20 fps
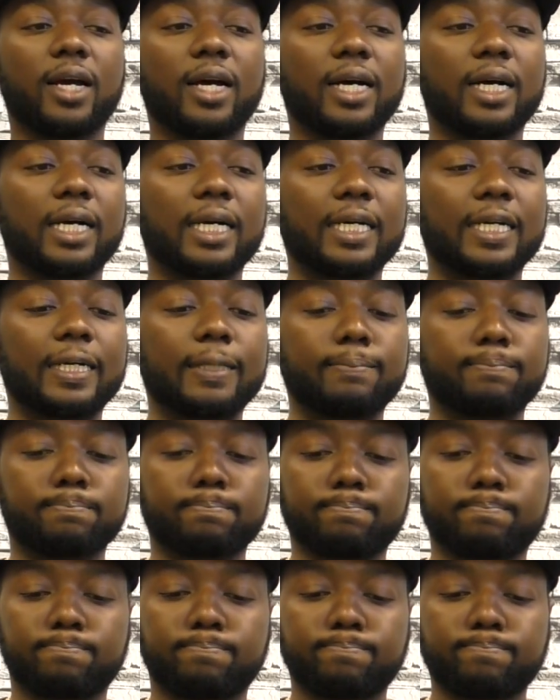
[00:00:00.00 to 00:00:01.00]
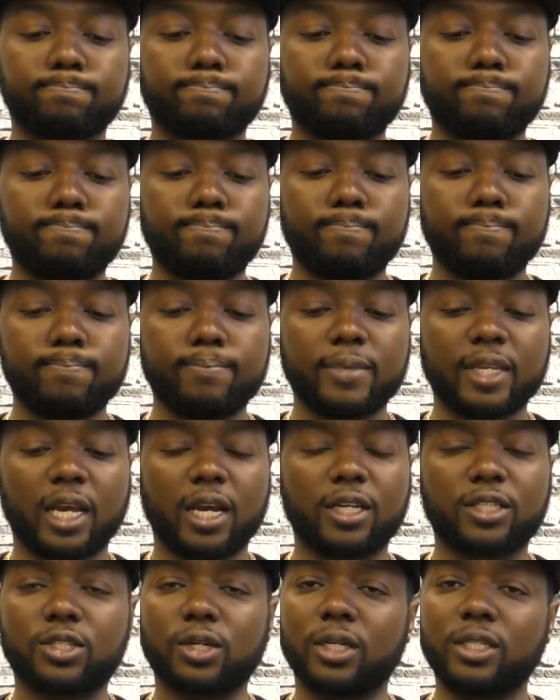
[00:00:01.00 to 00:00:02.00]
Um,
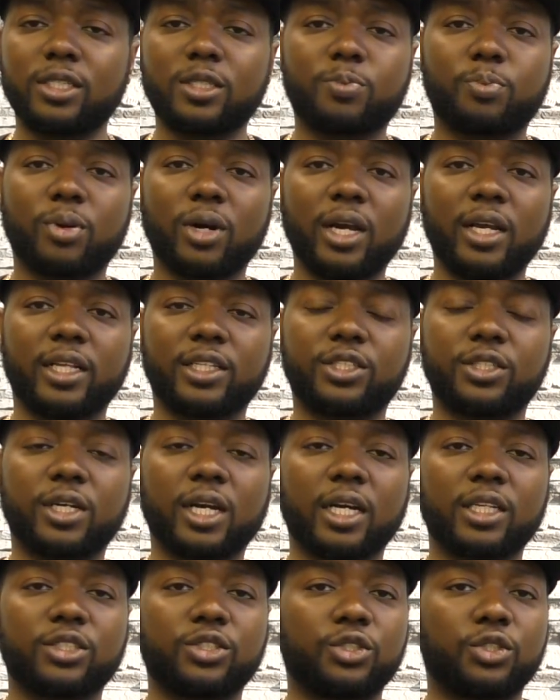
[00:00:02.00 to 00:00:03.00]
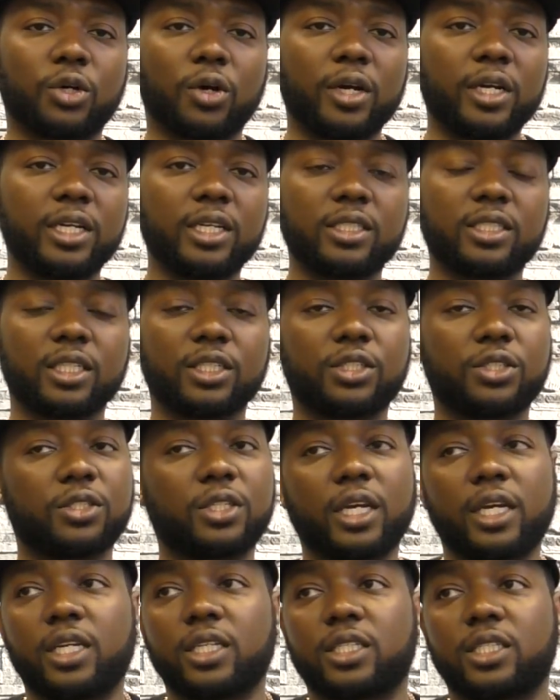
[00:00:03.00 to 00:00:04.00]
and so I just pray that you guys join us, that you
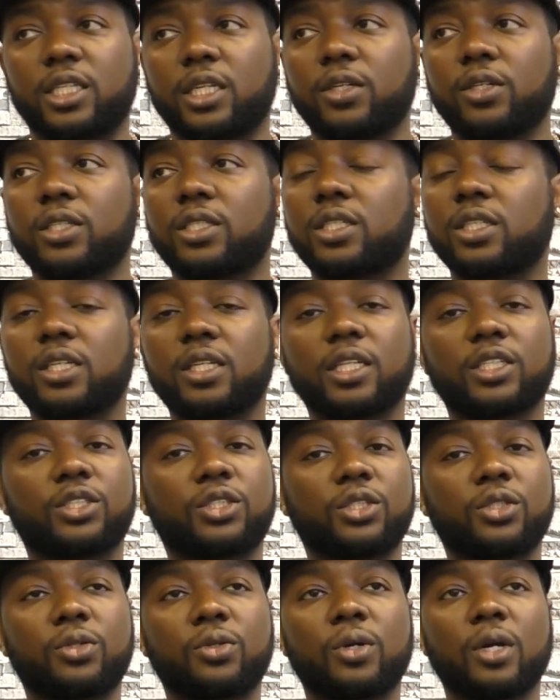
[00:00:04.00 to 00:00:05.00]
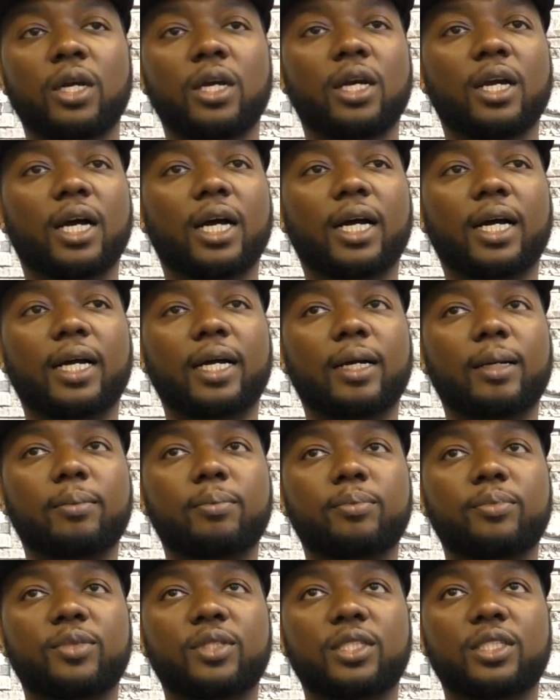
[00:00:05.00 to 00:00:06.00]
take it seriously, that you
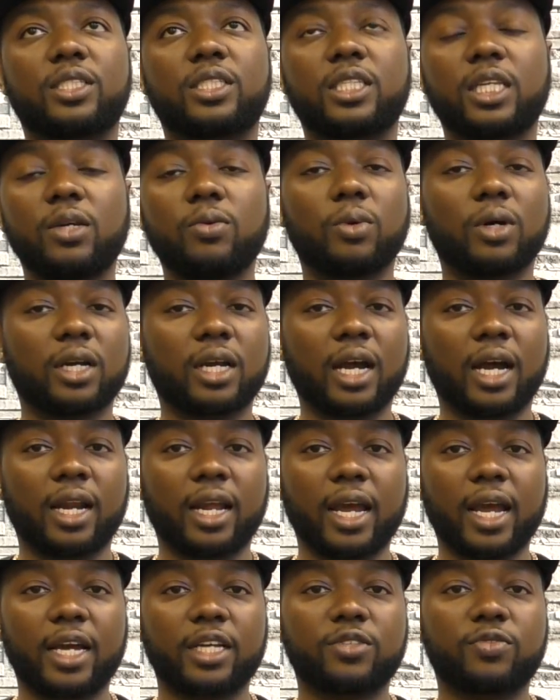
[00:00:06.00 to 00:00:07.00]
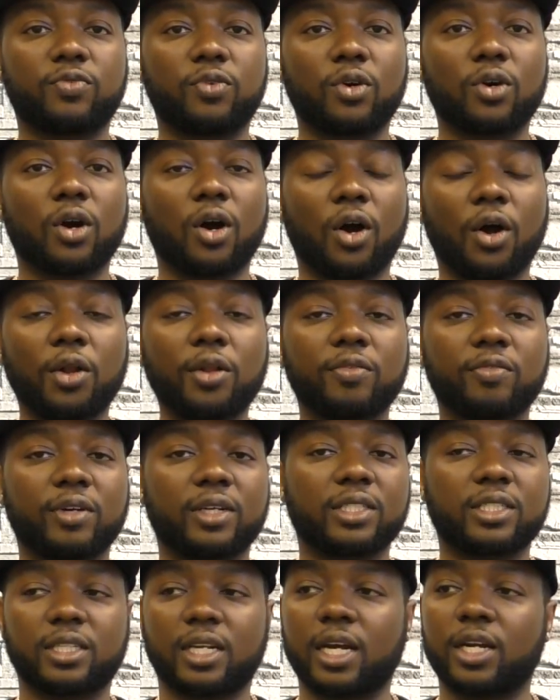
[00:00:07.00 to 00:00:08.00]
um, see what God has for all of
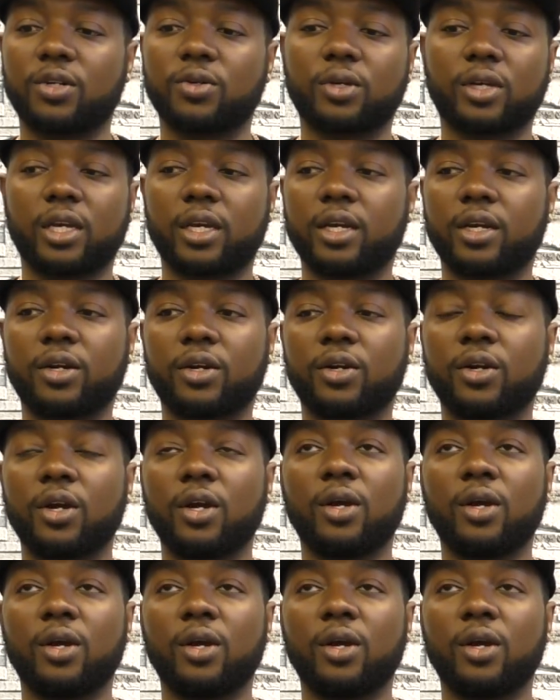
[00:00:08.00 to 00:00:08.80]
us. And I don't care